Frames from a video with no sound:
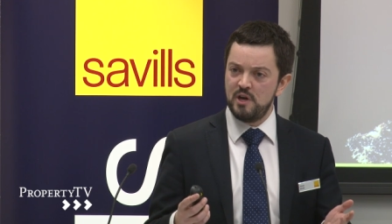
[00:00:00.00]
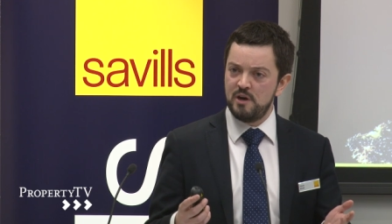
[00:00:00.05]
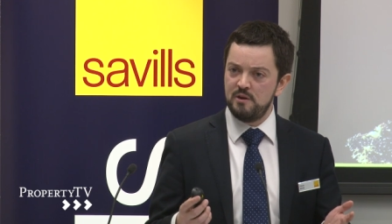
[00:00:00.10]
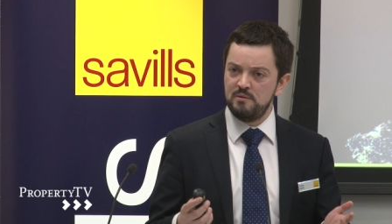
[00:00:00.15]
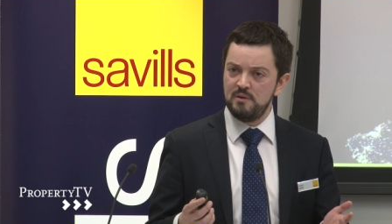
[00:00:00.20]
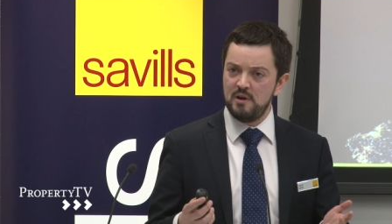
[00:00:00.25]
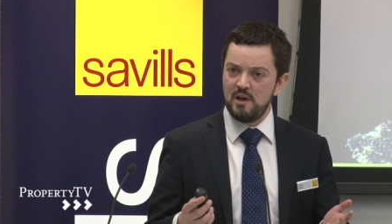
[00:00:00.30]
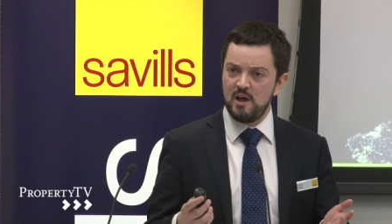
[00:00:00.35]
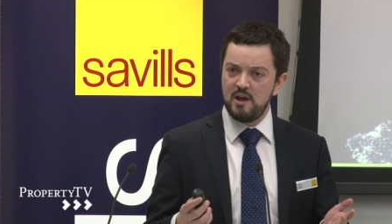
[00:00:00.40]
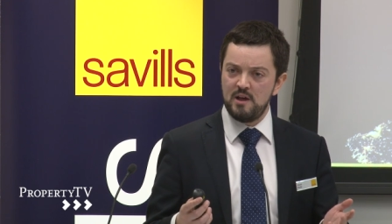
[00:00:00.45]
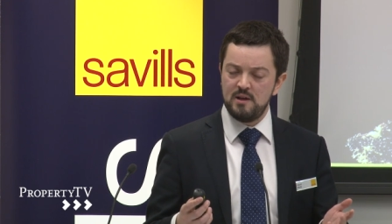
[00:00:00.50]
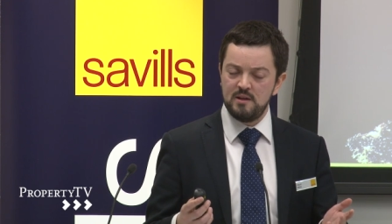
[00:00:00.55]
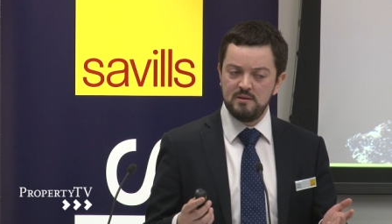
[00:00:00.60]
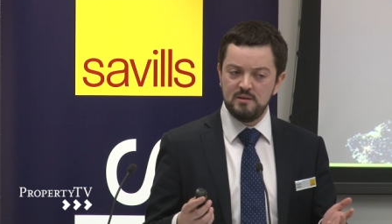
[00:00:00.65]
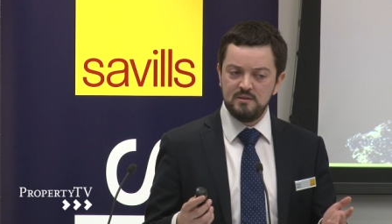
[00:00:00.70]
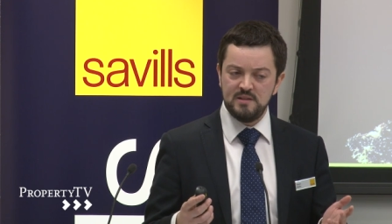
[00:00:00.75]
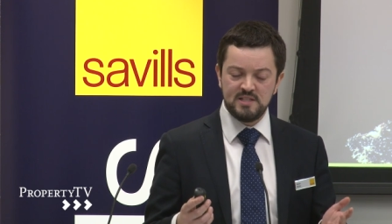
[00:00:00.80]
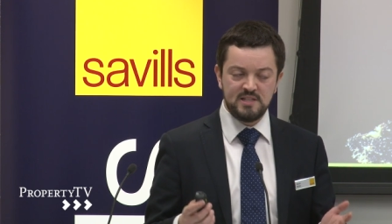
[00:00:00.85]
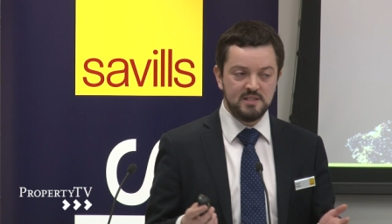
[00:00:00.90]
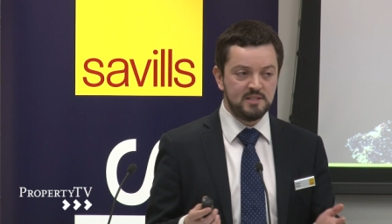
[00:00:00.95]

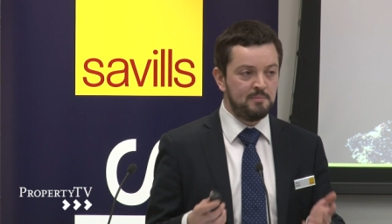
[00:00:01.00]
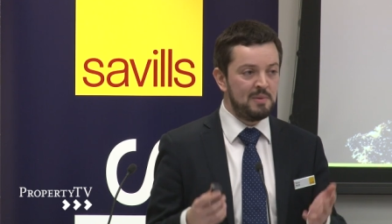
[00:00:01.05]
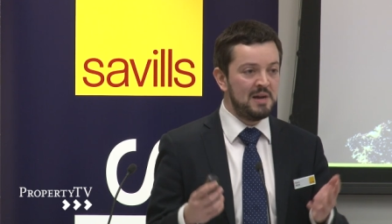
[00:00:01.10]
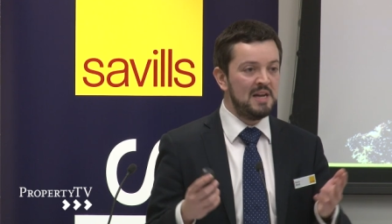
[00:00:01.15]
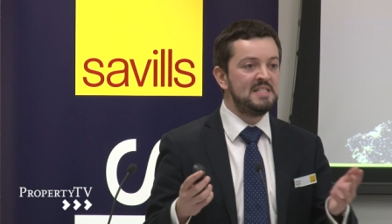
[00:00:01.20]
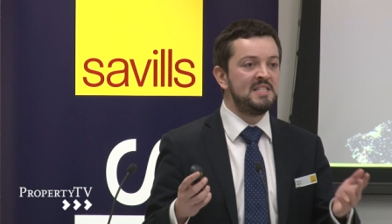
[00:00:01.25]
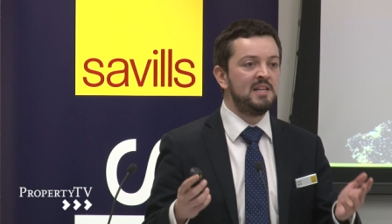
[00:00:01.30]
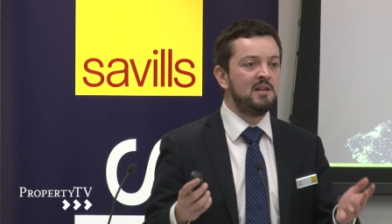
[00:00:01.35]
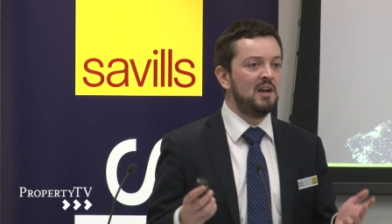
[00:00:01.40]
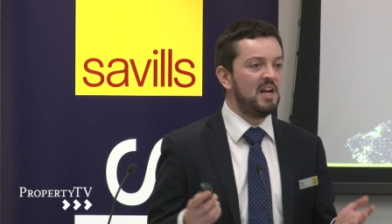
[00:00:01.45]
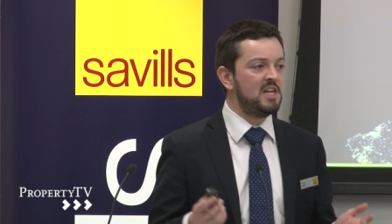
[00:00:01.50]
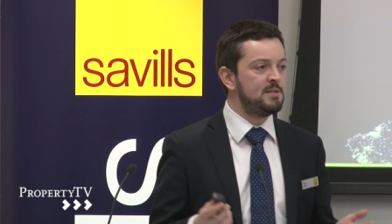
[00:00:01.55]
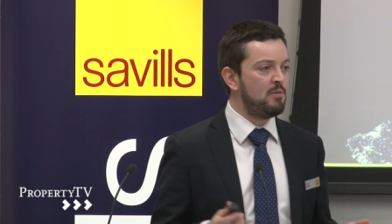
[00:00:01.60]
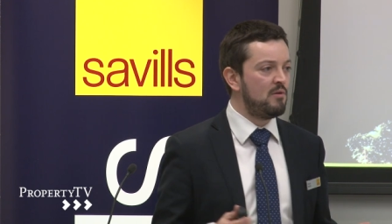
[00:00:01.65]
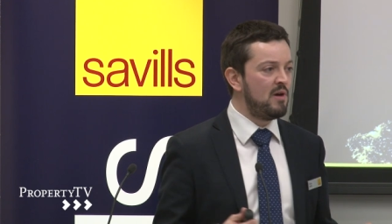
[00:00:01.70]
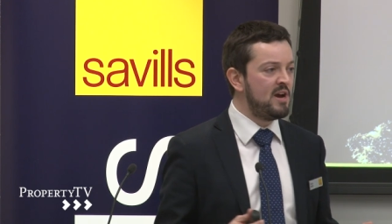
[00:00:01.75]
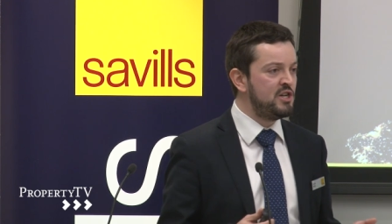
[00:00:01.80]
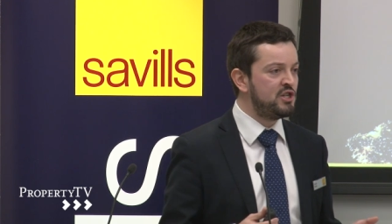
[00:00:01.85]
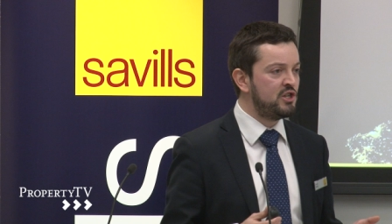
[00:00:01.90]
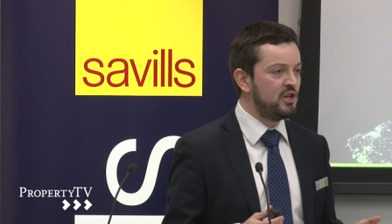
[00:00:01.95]
This is a political
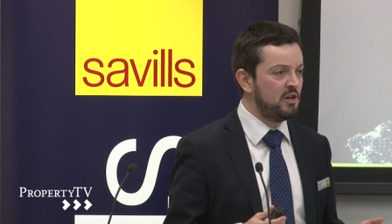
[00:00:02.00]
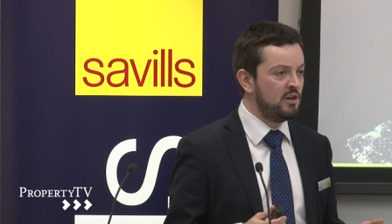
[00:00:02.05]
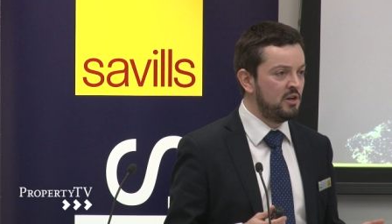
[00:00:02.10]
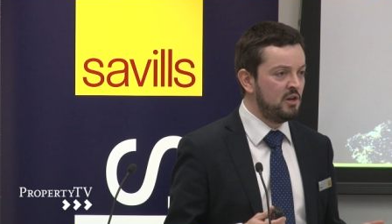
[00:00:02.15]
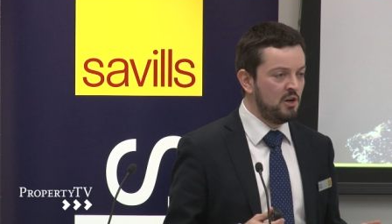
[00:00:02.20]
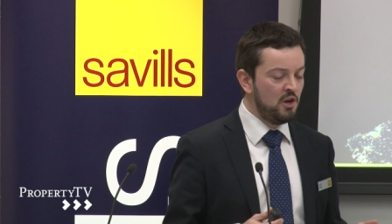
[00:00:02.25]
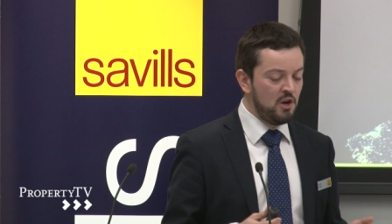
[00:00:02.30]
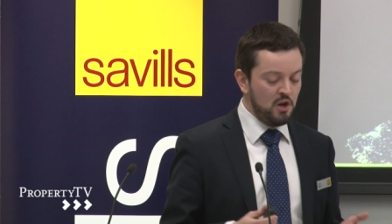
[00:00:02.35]
aspiration.